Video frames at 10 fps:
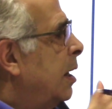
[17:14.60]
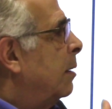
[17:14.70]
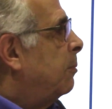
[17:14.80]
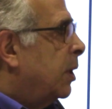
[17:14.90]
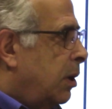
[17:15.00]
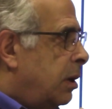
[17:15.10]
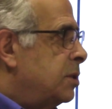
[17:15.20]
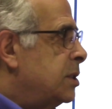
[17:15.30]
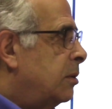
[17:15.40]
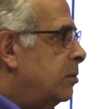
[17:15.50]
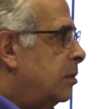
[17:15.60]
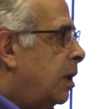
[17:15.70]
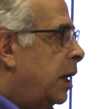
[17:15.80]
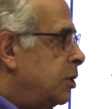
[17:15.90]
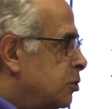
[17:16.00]
but also
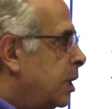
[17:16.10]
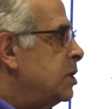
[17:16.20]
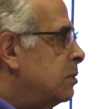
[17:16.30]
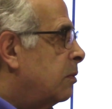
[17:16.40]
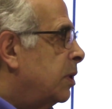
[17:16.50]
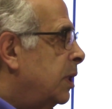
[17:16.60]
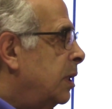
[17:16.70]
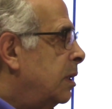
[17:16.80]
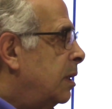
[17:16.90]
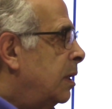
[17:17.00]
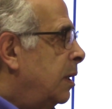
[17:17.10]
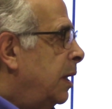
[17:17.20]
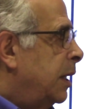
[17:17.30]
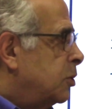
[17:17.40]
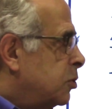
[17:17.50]
untrustworthy.
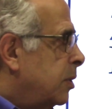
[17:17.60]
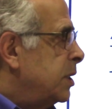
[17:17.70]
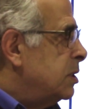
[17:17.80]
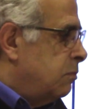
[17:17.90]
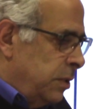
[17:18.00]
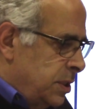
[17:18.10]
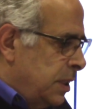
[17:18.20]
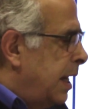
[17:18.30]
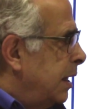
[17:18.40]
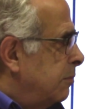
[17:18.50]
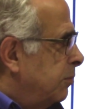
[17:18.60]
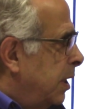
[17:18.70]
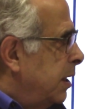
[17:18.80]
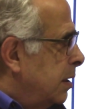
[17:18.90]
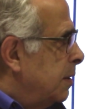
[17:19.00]
And trust was kind of
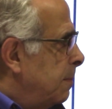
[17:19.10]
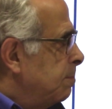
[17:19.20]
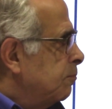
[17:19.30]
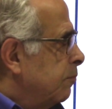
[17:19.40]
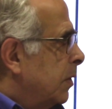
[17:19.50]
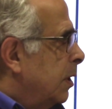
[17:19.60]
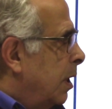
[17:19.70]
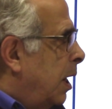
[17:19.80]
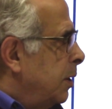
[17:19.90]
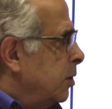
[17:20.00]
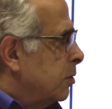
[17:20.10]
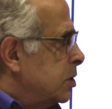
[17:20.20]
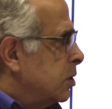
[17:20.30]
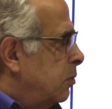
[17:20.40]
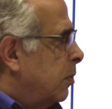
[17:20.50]
like
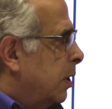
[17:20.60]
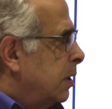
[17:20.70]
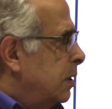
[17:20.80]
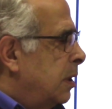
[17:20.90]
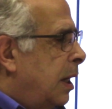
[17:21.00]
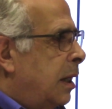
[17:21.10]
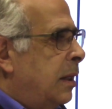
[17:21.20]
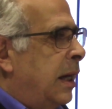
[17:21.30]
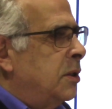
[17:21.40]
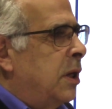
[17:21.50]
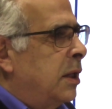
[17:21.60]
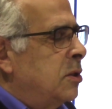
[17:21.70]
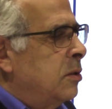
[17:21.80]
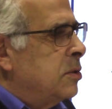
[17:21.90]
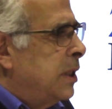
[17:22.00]
underscored on
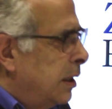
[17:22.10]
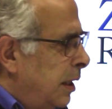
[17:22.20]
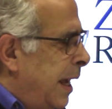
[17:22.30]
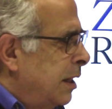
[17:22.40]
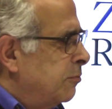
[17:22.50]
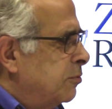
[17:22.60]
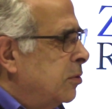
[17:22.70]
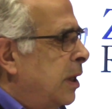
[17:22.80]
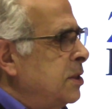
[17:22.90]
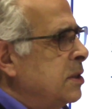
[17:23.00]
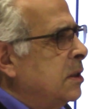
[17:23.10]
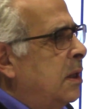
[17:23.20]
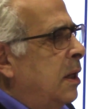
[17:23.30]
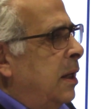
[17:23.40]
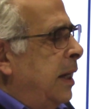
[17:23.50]
Tuesday, lack of trust
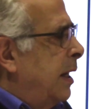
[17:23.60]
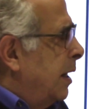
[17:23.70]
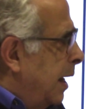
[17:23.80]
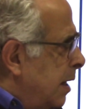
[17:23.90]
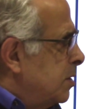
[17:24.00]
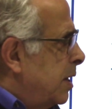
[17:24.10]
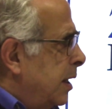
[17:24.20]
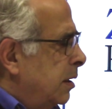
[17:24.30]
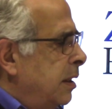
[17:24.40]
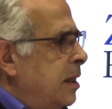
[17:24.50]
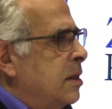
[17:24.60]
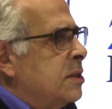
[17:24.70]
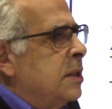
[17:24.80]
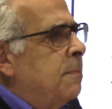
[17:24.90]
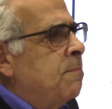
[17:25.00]
and anti-elitism.